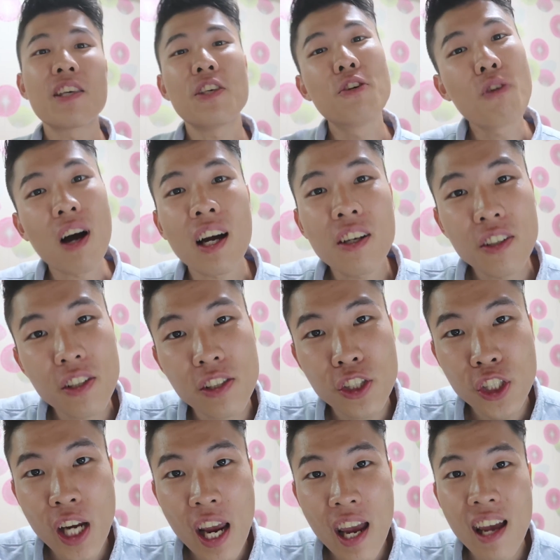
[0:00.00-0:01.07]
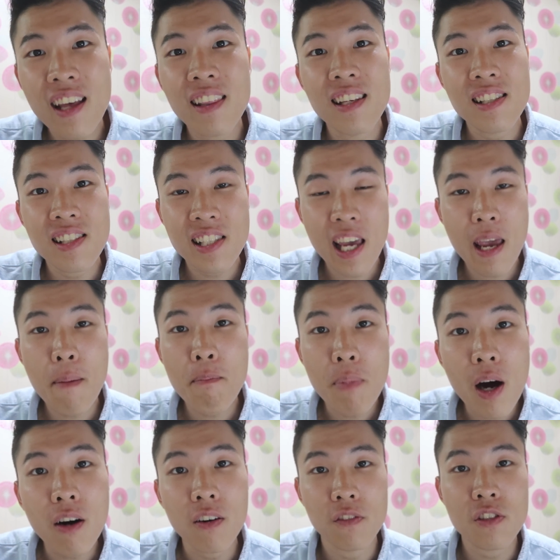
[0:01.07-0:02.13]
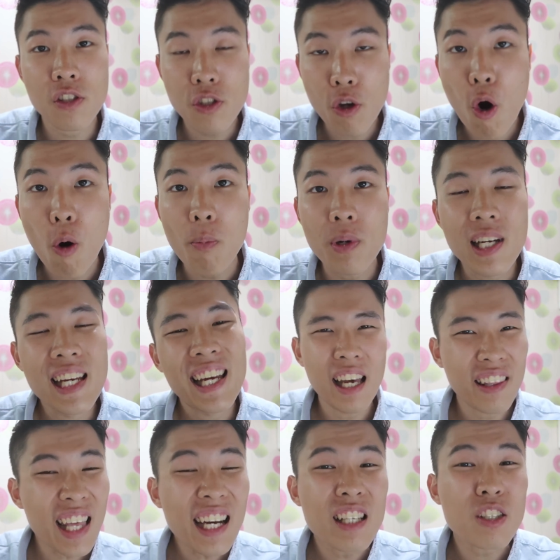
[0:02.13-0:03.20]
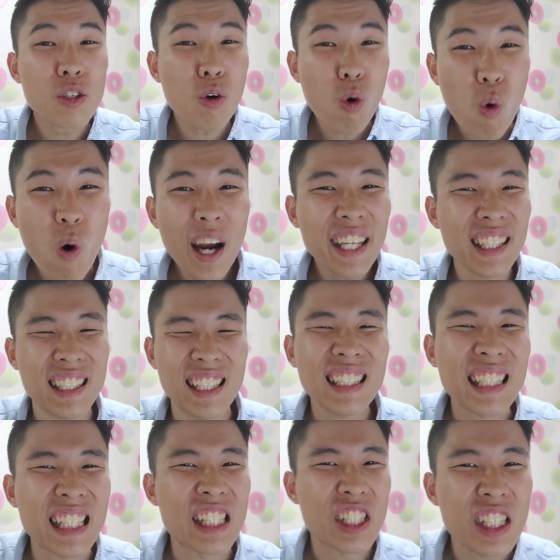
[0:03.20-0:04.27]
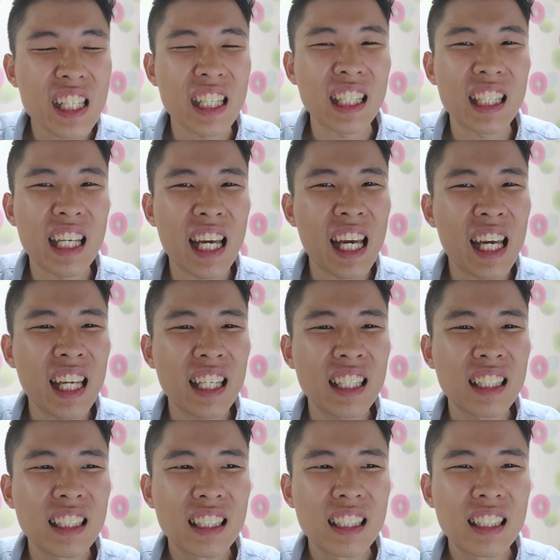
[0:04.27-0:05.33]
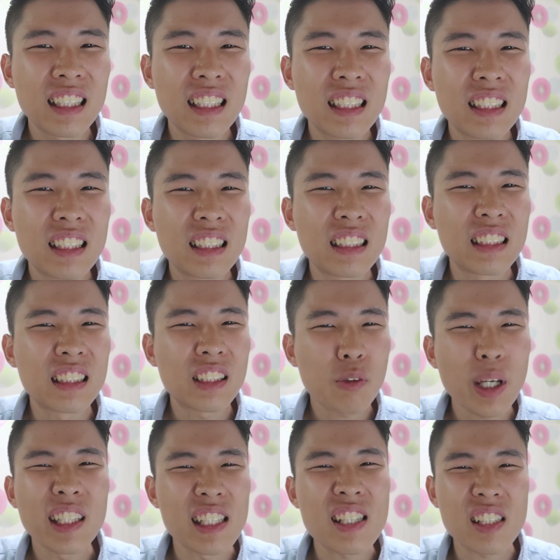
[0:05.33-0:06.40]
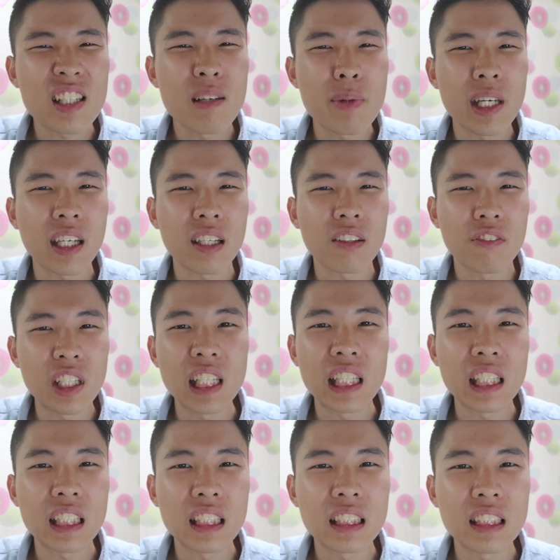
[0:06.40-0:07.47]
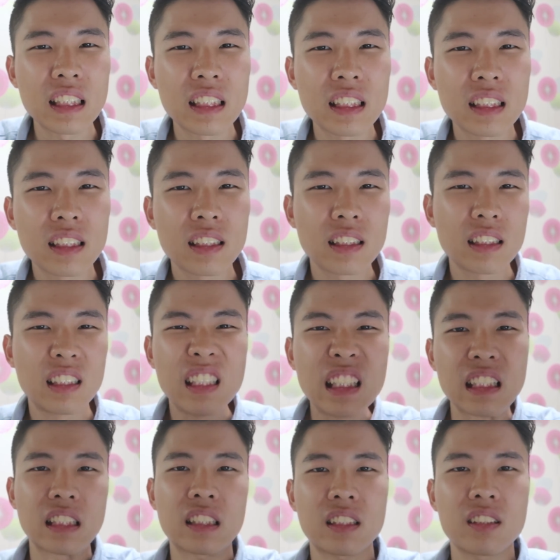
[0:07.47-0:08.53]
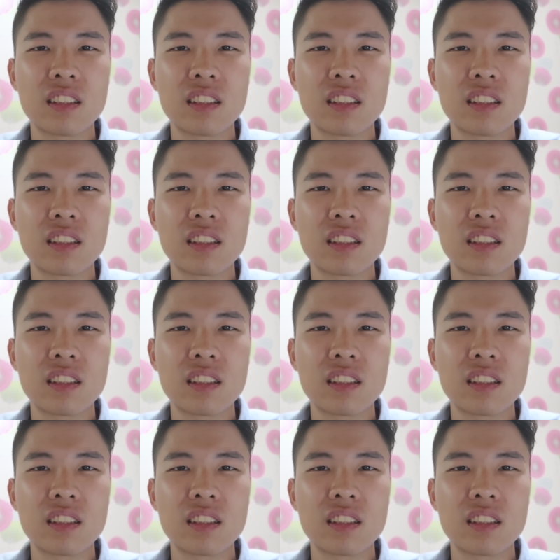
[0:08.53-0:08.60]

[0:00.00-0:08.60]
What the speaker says: you are gonna share the same bar of soap. And that is quite unhygienic and quite disturbing, really. Ugh.